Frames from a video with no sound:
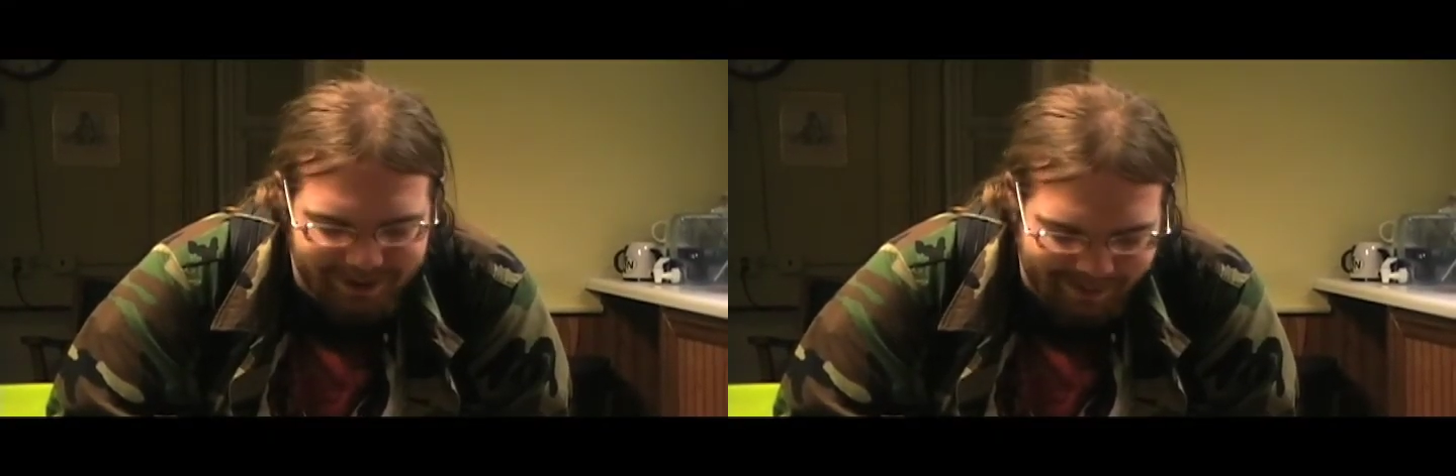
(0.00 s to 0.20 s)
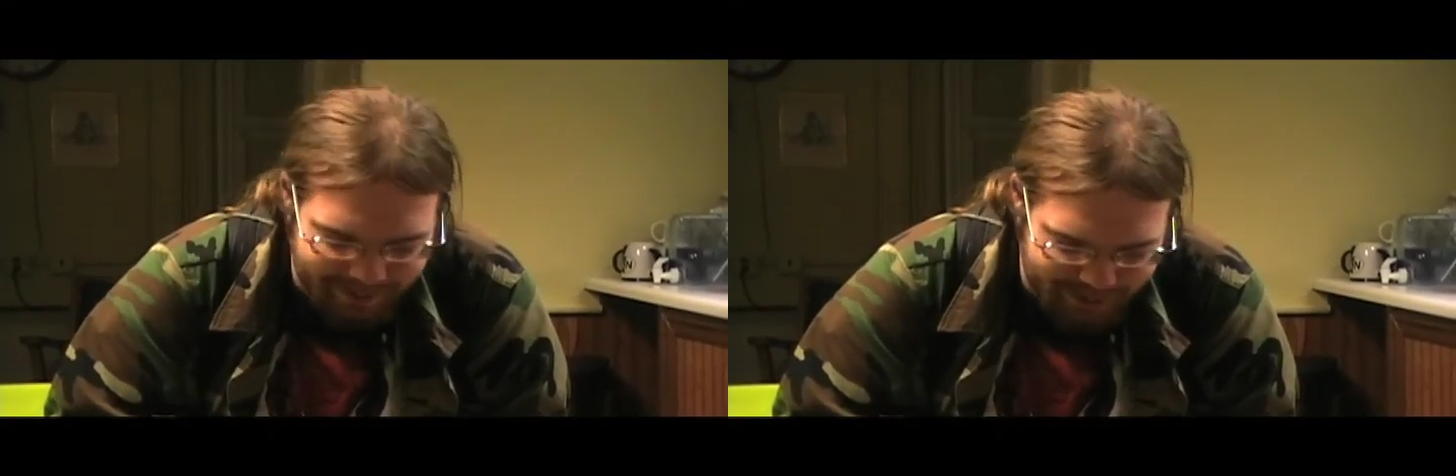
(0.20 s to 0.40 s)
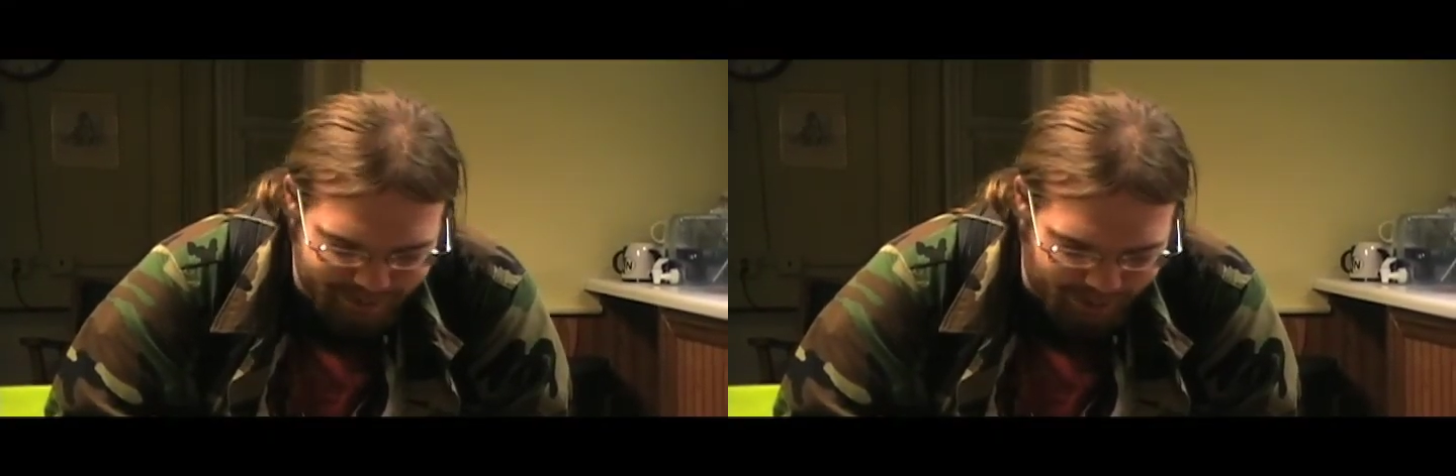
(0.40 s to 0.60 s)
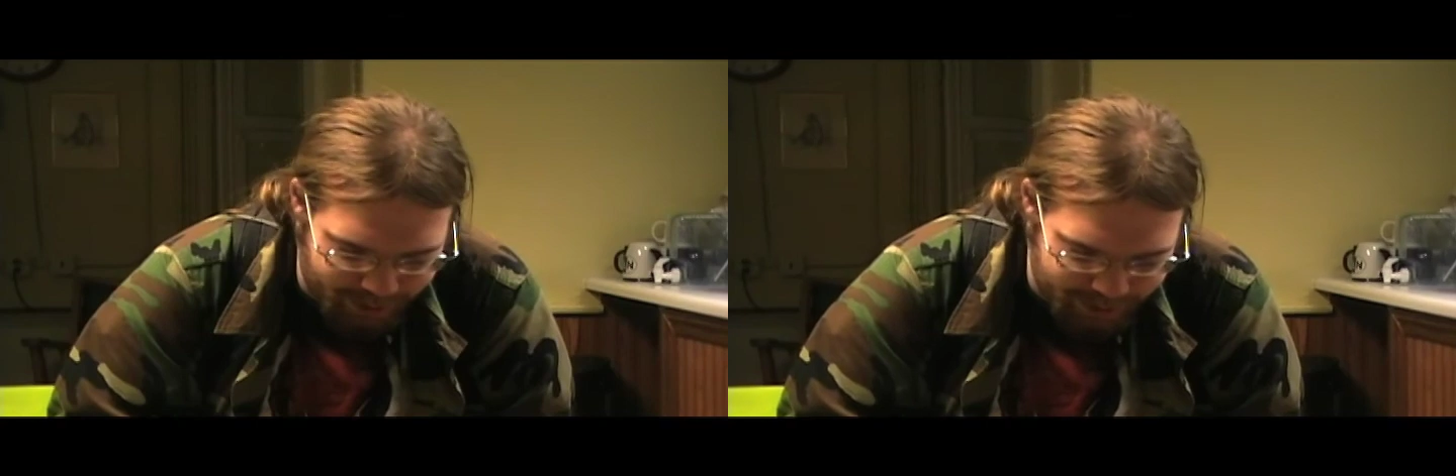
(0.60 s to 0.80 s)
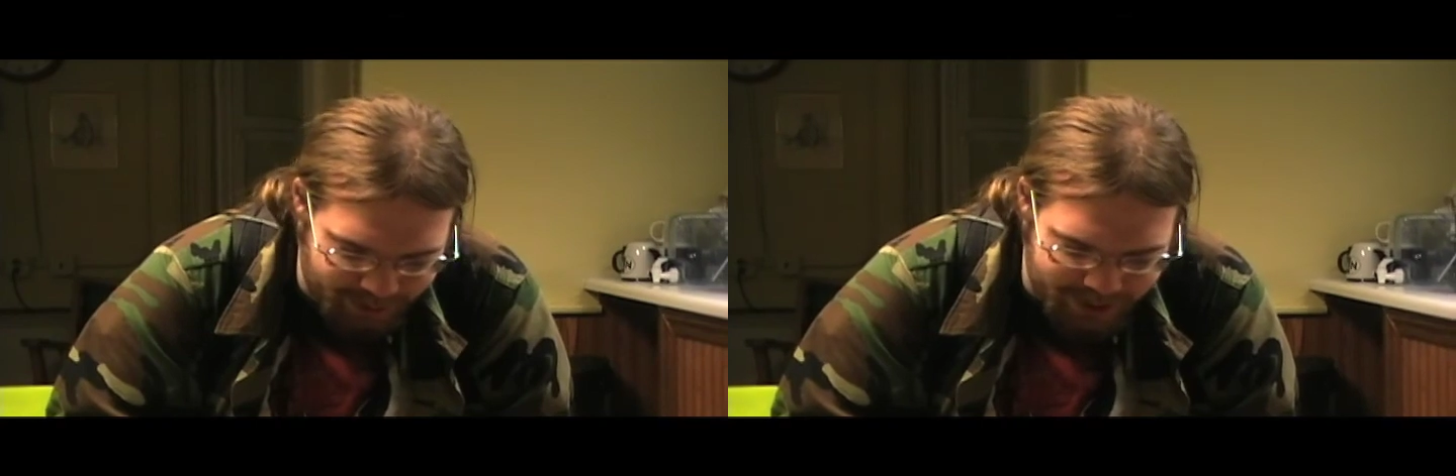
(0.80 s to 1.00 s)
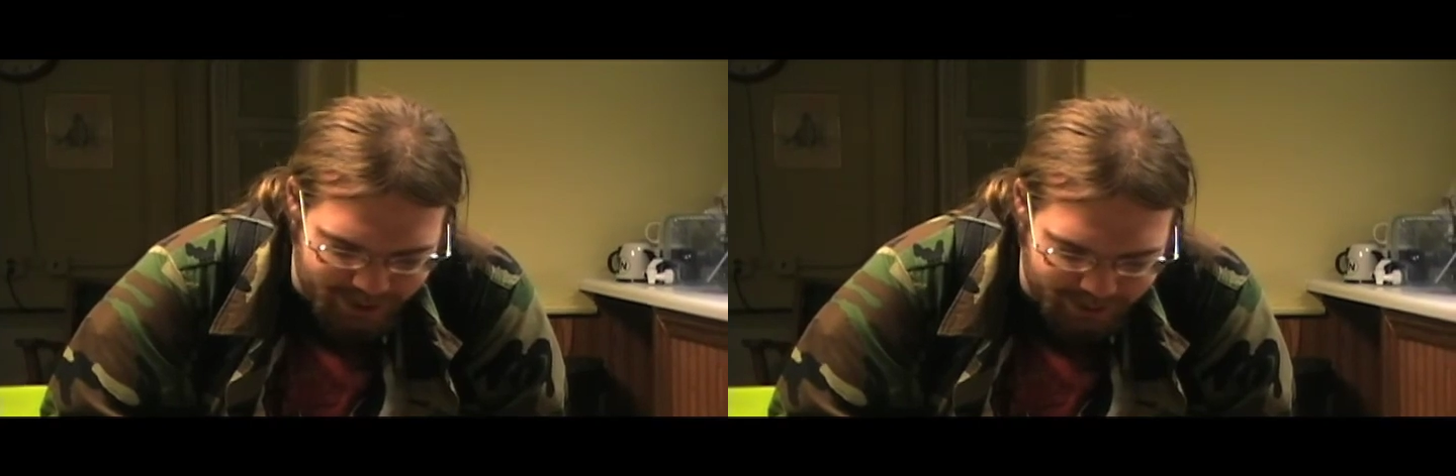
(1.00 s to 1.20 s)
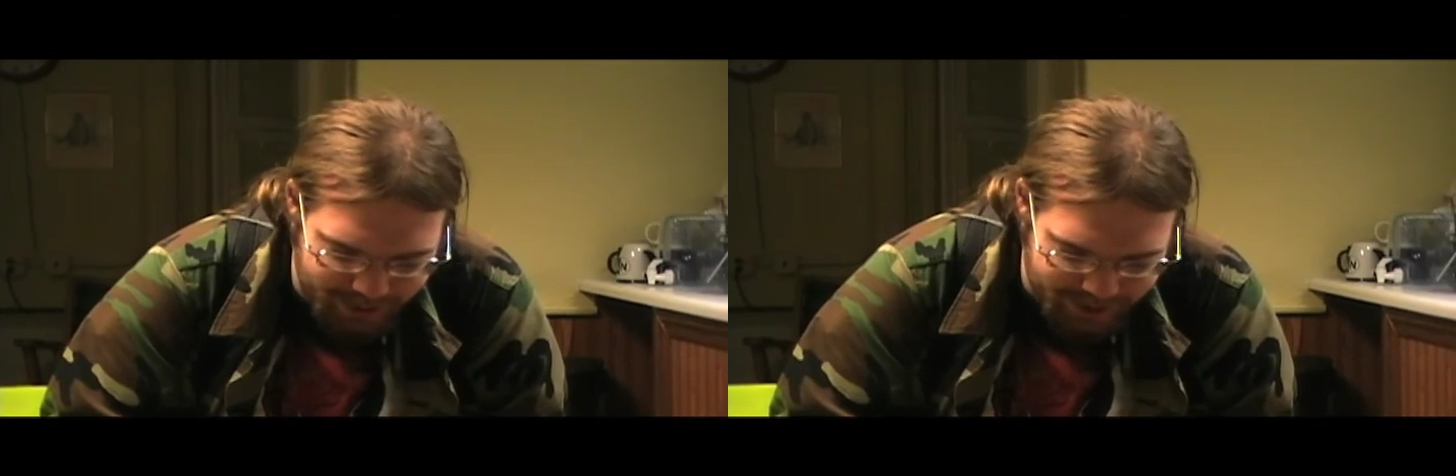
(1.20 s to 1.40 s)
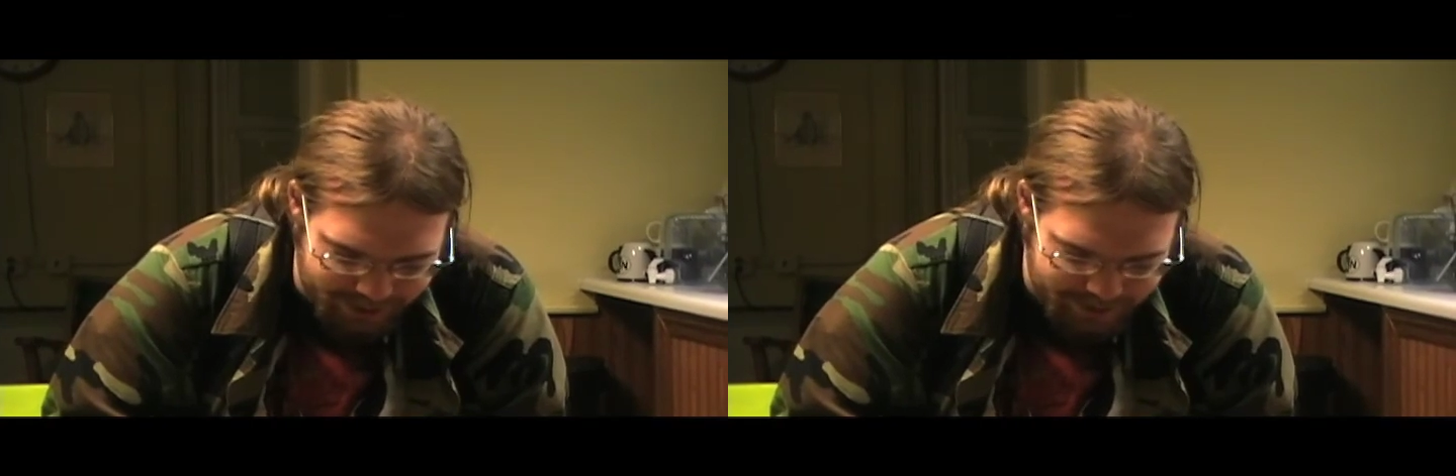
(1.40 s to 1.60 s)
They don't sparkle like
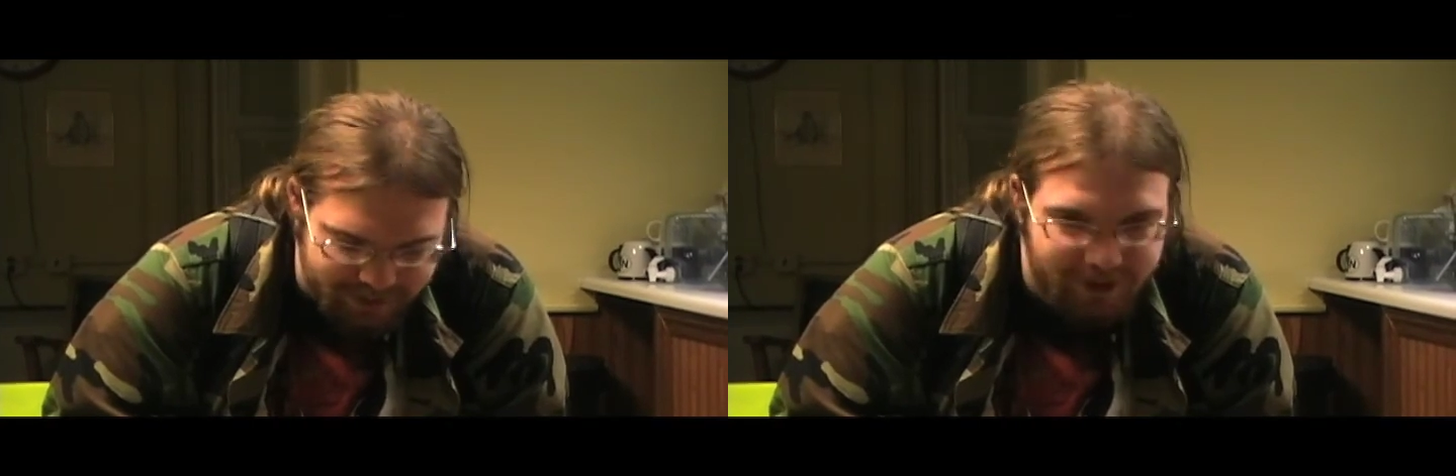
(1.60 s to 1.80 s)
queers.